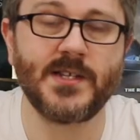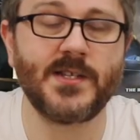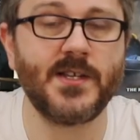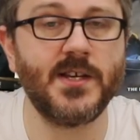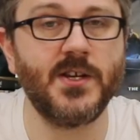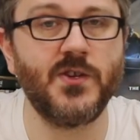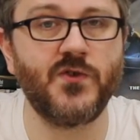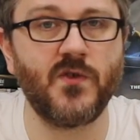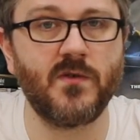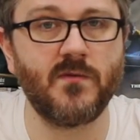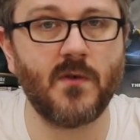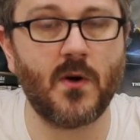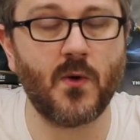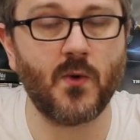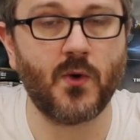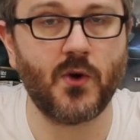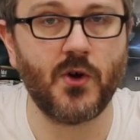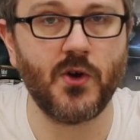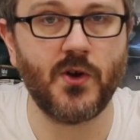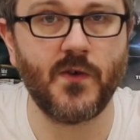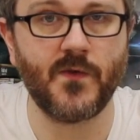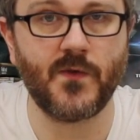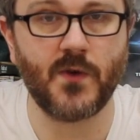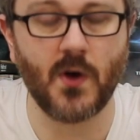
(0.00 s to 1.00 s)
the injury roll
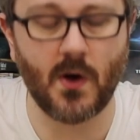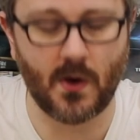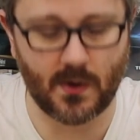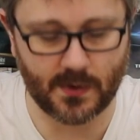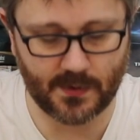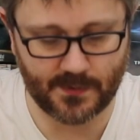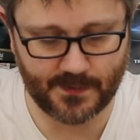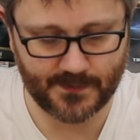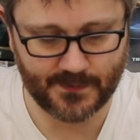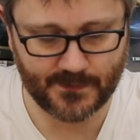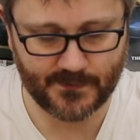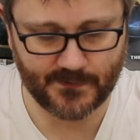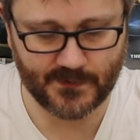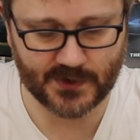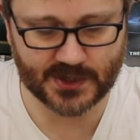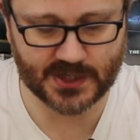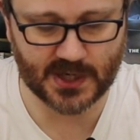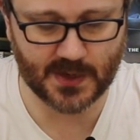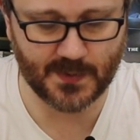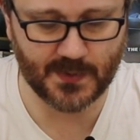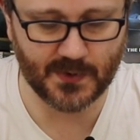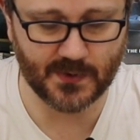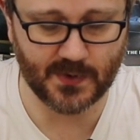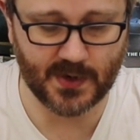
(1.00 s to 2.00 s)
could have gone. For
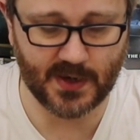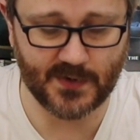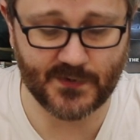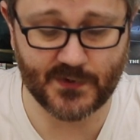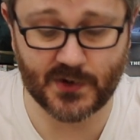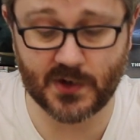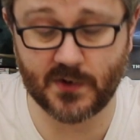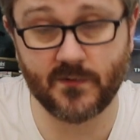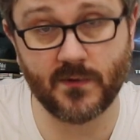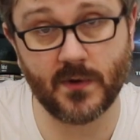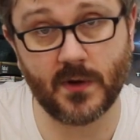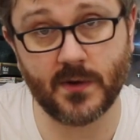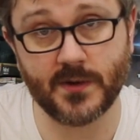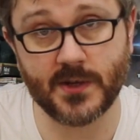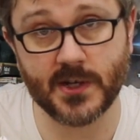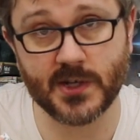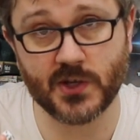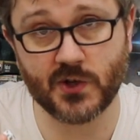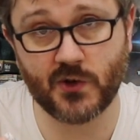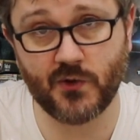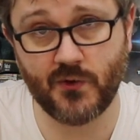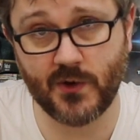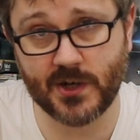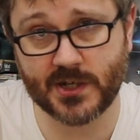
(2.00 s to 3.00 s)
example, if she'd have rolled this
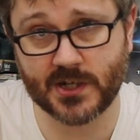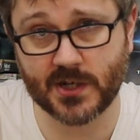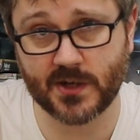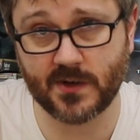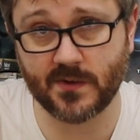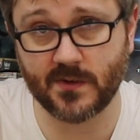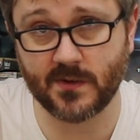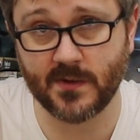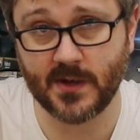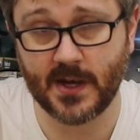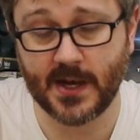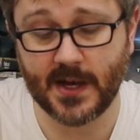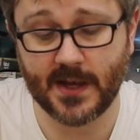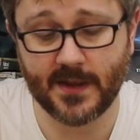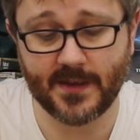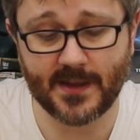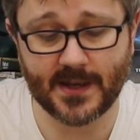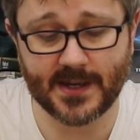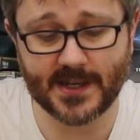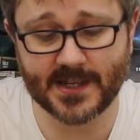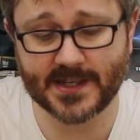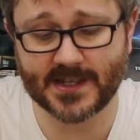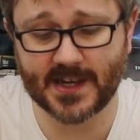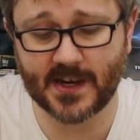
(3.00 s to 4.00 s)
critical,
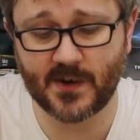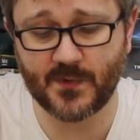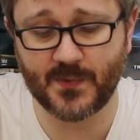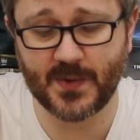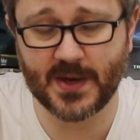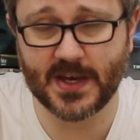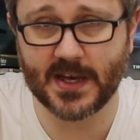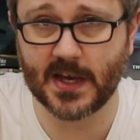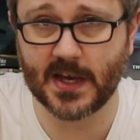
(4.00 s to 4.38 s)
then instead of being